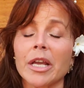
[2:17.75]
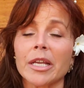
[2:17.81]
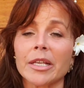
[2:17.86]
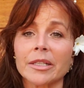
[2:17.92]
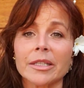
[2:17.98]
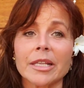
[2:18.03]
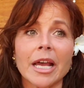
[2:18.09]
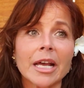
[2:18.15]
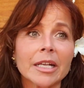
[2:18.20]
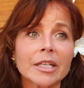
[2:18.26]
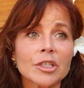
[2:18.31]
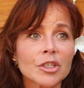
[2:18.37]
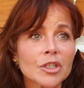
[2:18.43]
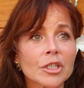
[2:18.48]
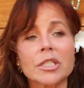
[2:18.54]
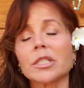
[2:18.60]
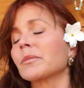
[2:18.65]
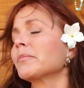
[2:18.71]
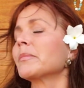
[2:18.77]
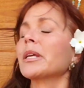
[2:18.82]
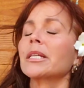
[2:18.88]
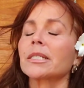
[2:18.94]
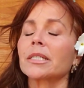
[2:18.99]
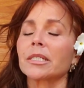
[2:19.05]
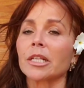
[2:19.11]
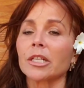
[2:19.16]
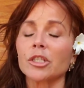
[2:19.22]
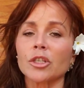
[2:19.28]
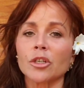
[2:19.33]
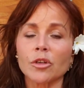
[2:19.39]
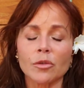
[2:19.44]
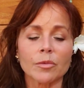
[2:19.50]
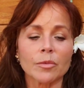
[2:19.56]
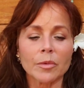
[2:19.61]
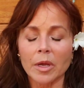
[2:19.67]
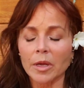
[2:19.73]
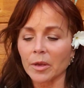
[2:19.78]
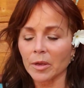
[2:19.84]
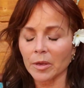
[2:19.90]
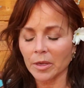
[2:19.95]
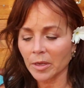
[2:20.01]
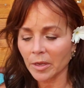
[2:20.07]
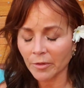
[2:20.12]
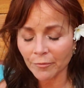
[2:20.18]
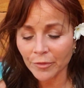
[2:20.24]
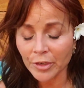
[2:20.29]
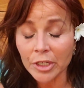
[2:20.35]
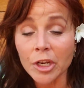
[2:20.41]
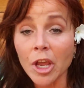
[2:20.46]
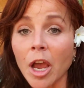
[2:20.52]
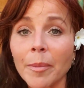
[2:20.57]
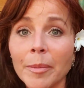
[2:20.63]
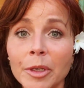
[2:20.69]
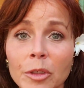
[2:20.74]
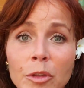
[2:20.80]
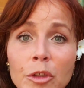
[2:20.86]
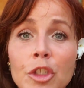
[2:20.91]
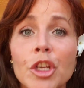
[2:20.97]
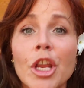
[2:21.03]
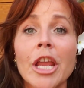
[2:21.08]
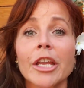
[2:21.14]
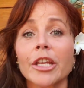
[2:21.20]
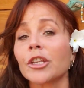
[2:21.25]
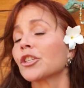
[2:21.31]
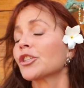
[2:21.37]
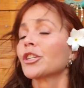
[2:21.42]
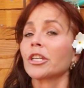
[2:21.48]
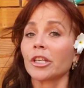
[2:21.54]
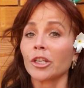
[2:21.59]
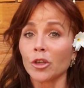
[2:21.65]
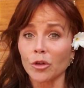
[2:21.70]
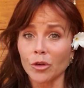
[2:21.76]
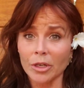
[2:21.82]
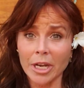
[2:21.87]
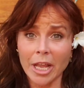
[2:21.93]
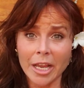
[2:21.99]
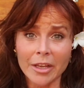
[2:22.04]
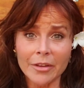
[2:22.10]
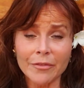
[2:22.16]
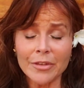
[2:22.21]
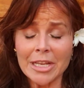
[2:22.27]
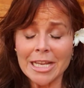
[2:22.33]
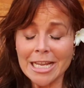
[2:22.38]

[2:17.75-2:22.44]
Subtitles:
And that just makes such a phenomenal change in your life.